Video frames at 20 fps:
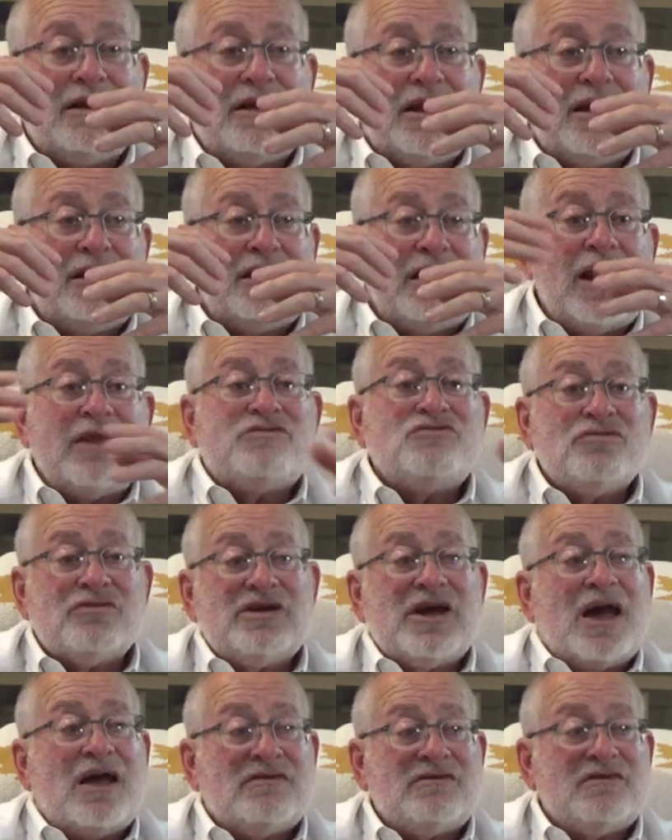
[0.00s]
And, and
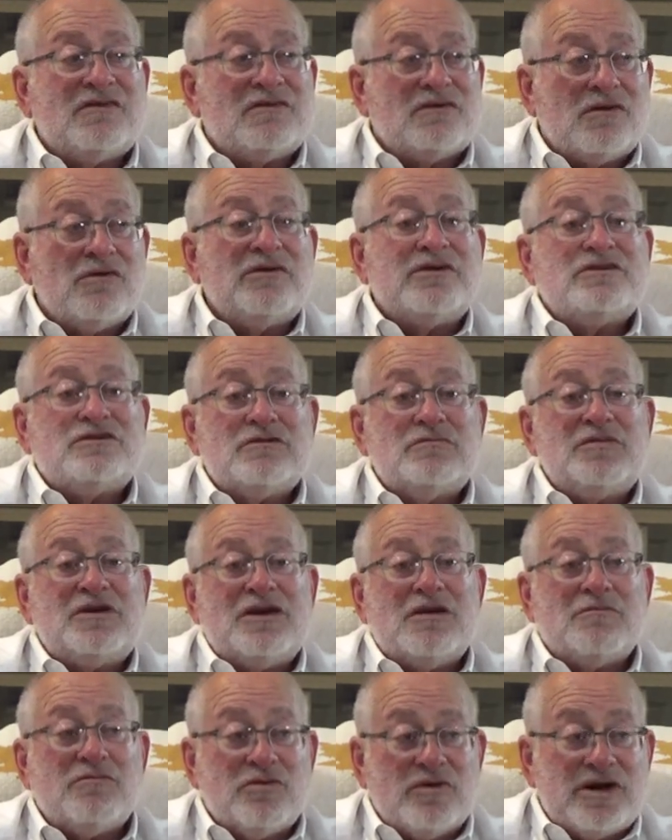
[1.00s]
natural gas is going
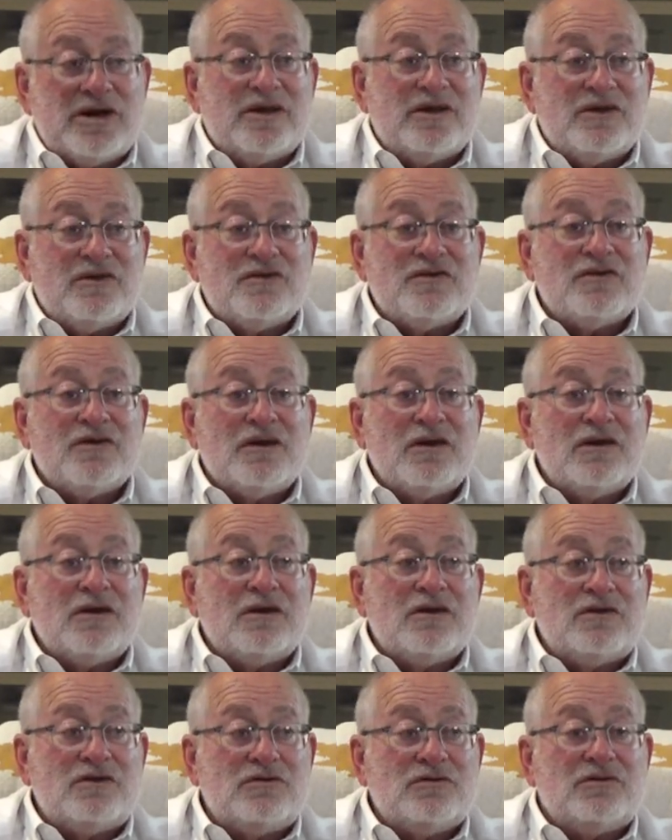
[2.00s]
to be a bridge
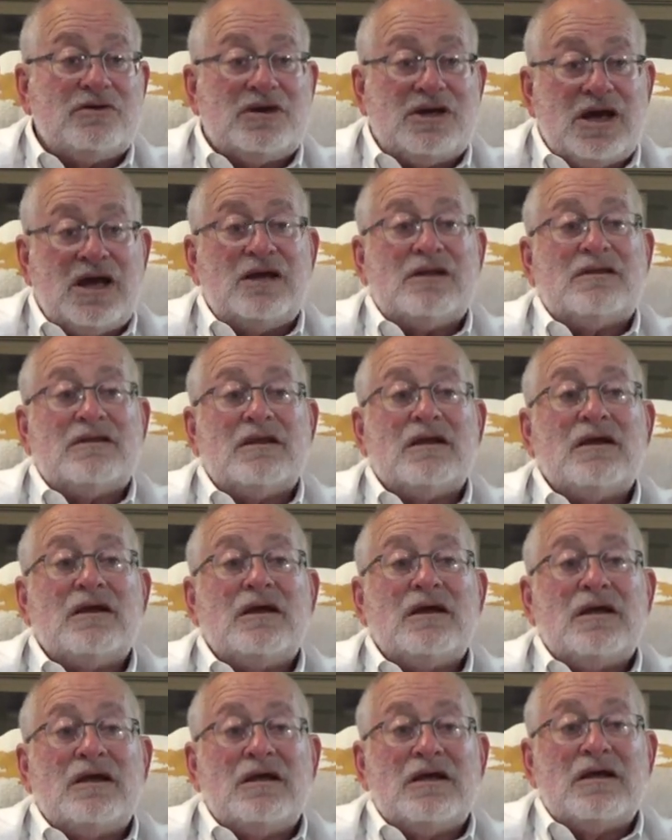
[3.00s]
to get
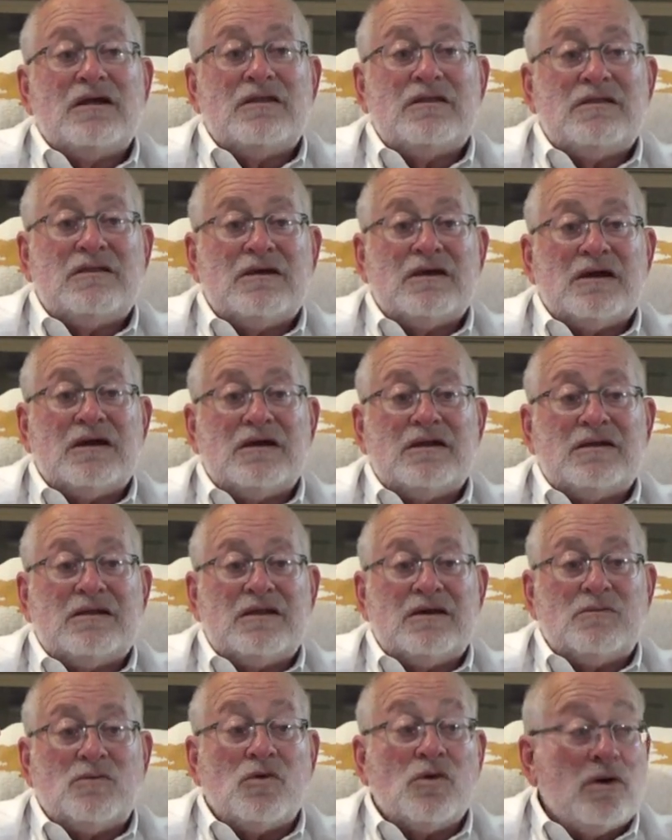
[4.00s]

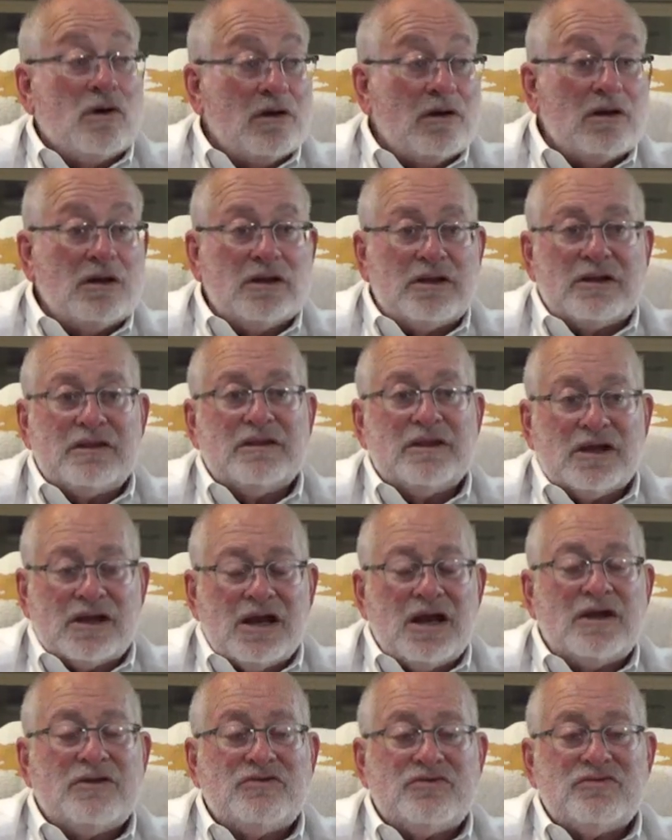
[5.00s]
the the world
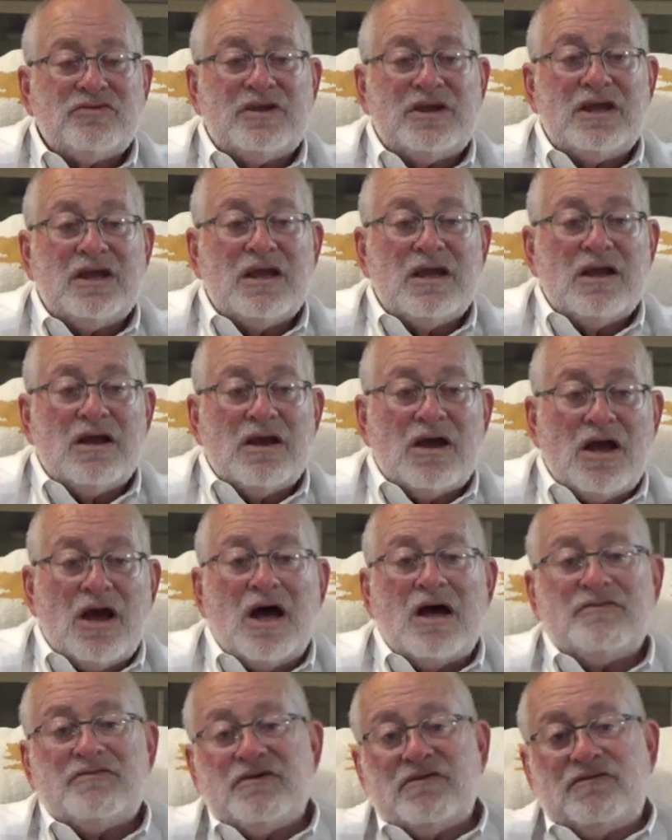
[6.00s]
and the country
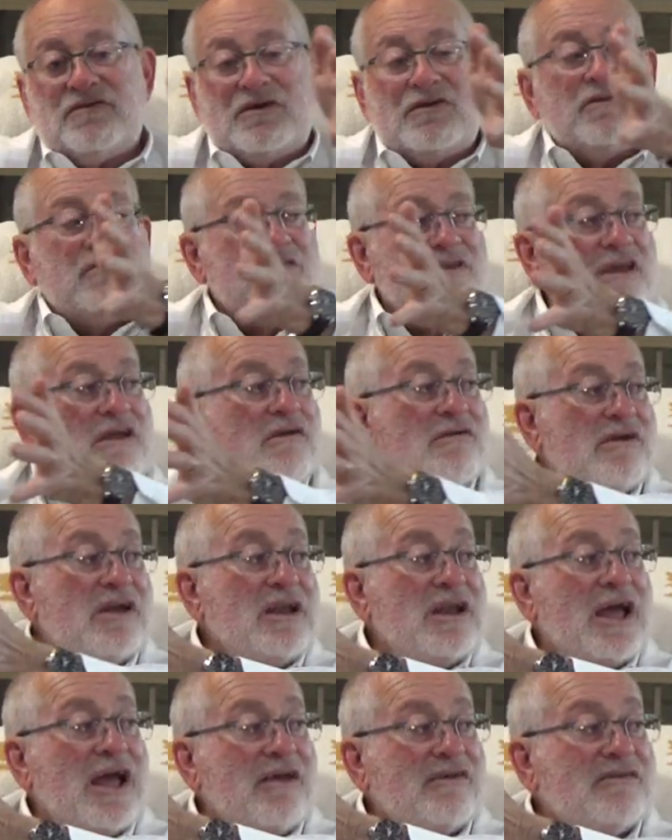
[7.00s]
off of using
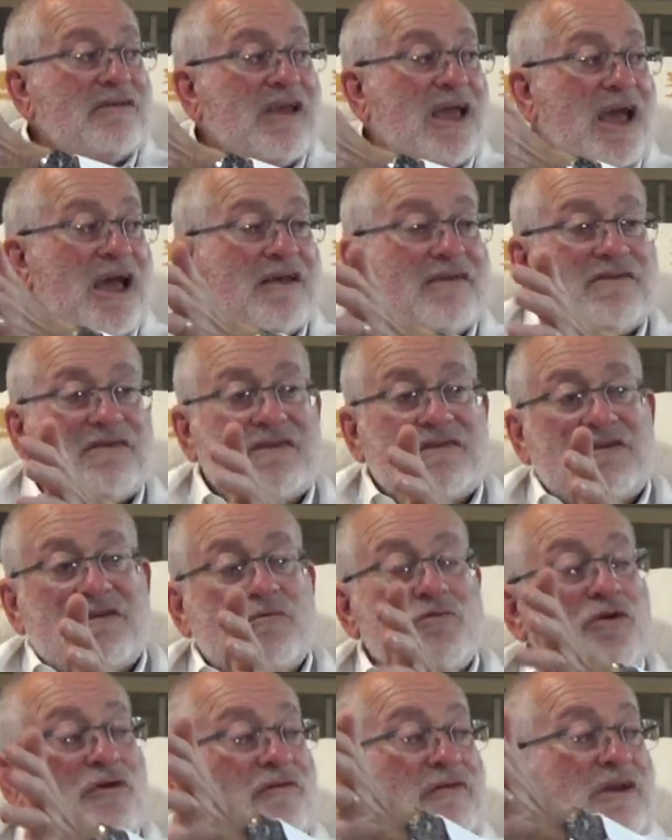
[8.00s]
greenhouse
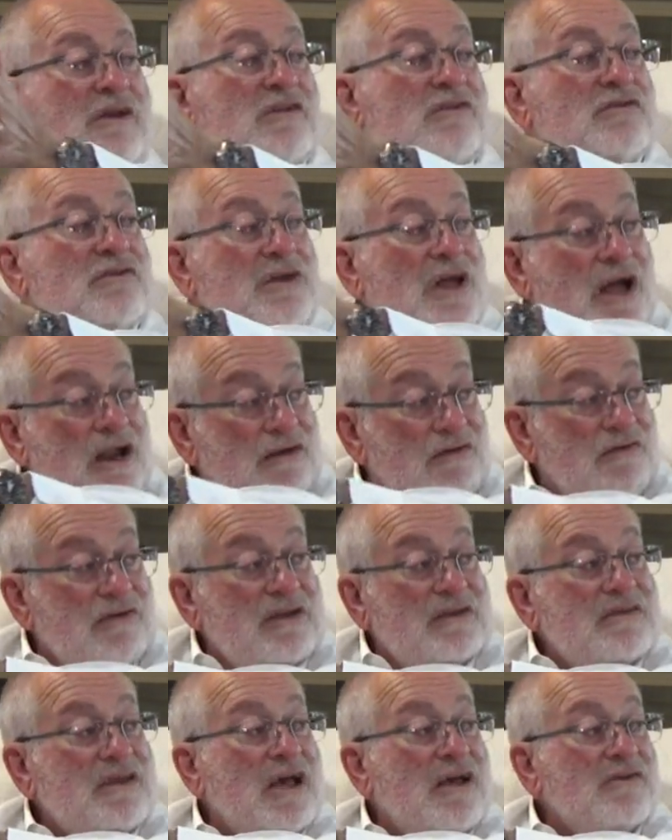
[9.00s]
gases and moving to
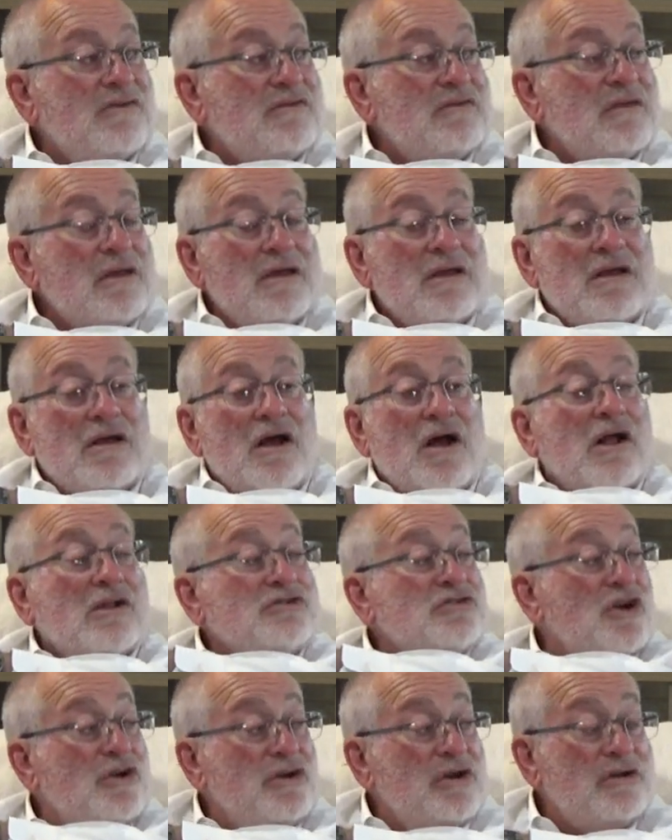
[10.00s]
non-greenhouse
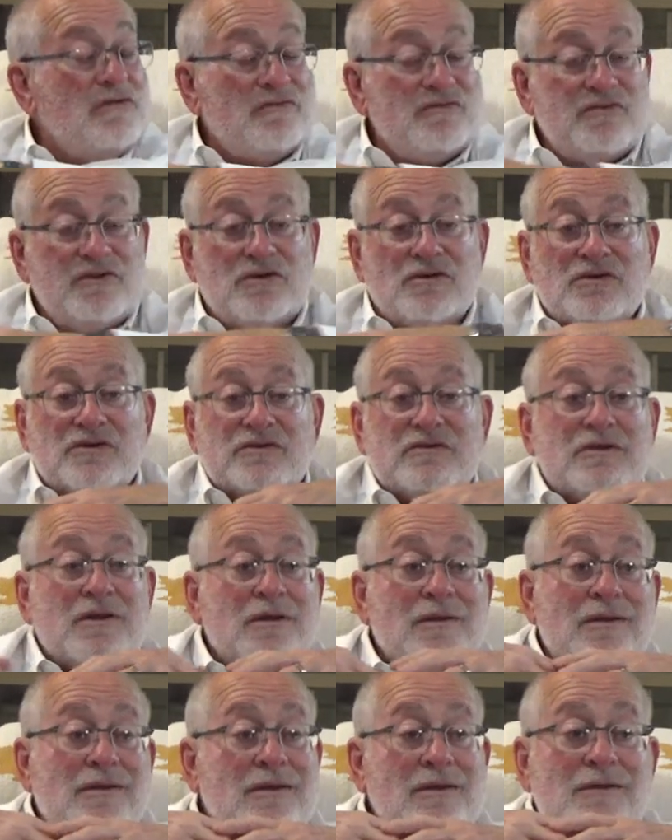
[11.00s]
alternative
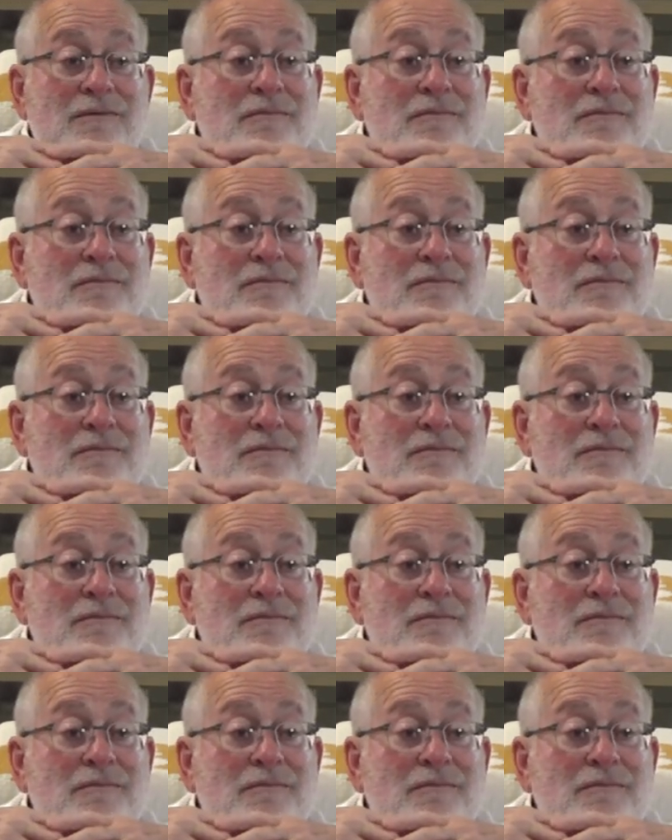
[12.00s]
fuels.